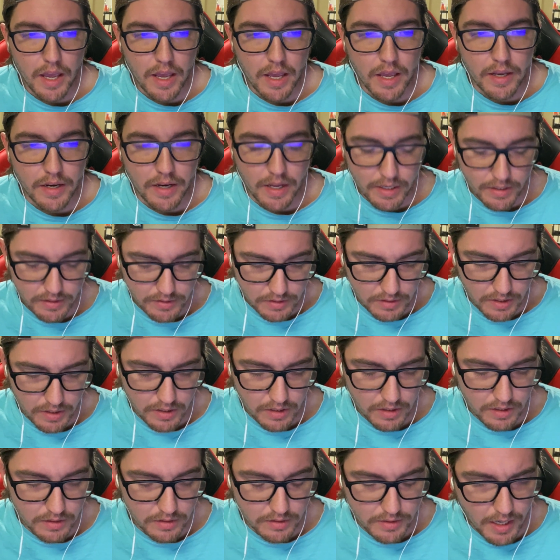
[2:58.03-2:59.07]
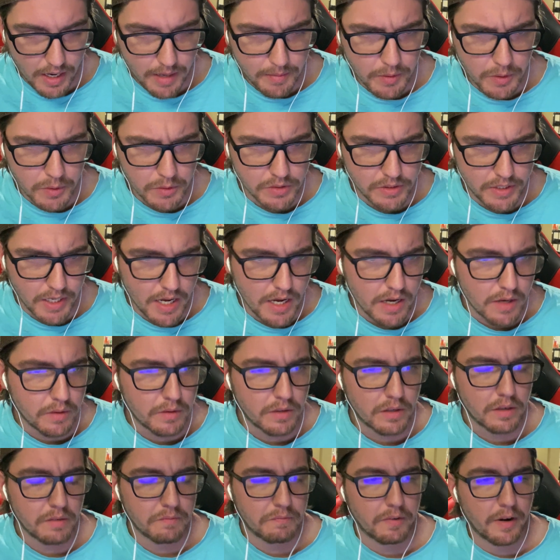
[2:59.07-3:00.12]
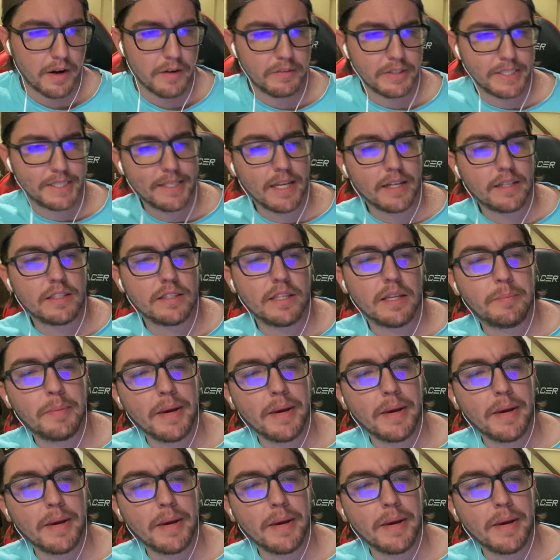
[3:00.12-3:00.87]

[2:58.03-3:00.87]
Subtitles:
And as the time goes down, for every second that